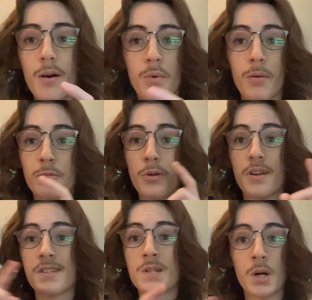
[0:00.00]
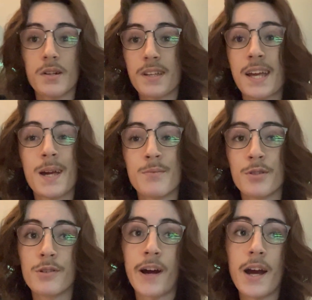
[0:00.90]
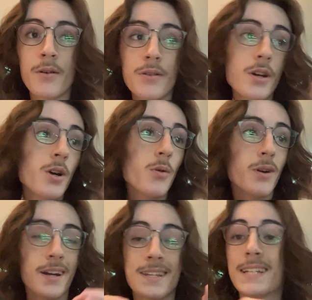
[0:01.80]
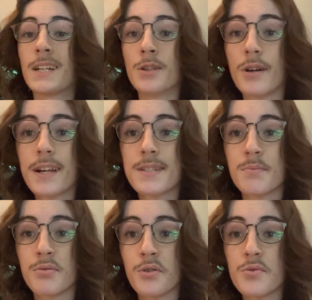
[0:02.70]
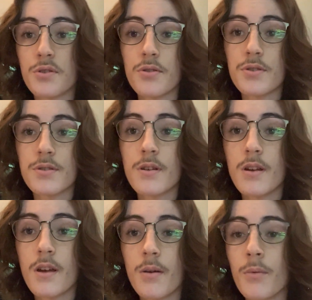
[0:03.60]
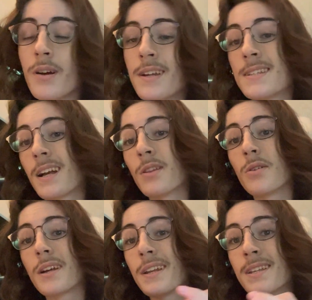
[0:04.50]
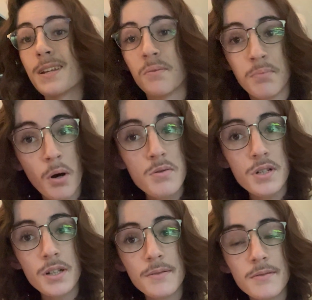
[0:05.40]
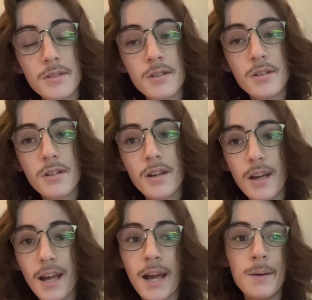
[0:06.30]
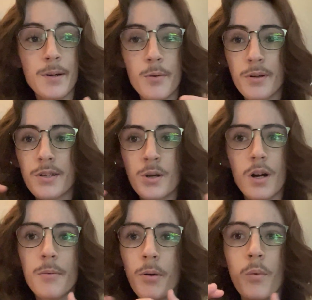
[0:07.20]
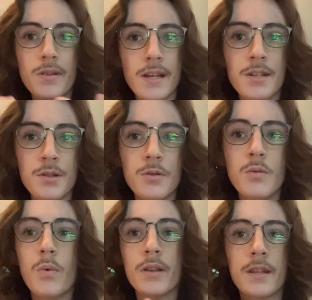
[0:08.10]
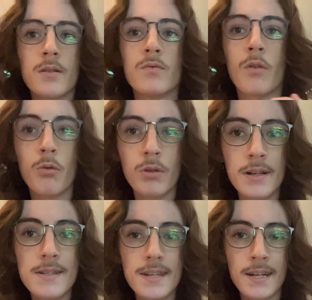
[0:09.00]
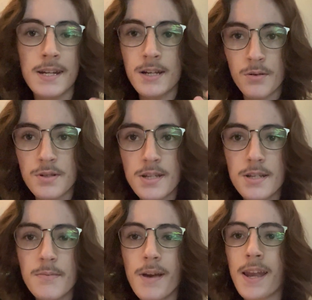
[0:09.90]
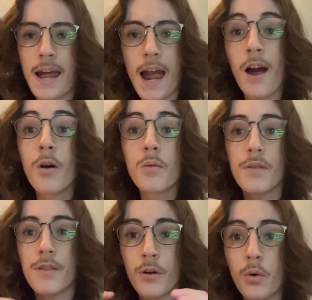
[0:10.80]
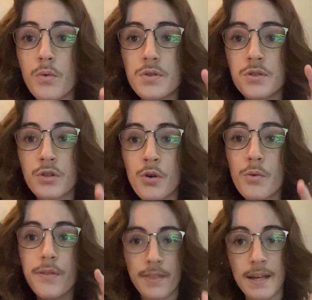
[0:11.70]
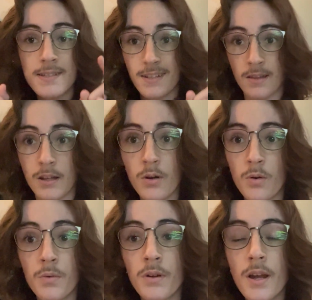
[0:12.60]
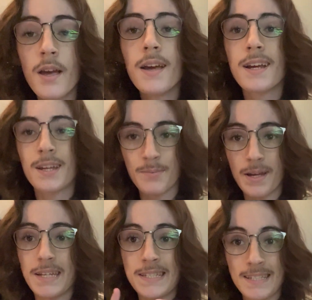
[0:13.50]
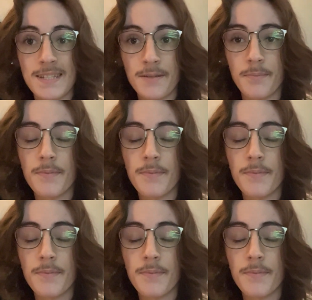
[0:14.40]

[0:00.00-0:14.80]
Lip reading: Well, I'm going to turn the camera around. We're going to take a look at some producers. We're going to take a look at a decomposer, and we're going to talk about what they do, what their role is in an ecosystem, and how those 2 things alone can make a system.